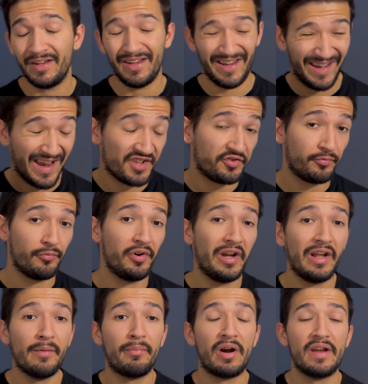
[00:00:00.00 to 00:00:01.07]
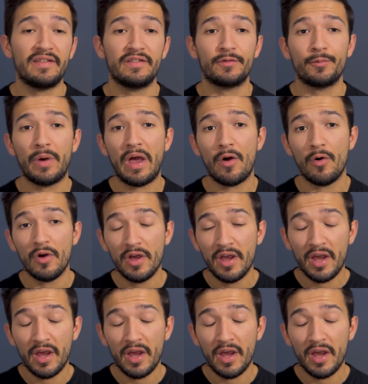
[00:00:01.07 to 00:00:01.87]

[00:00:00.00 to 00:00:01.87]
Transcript: It gets really bright as well,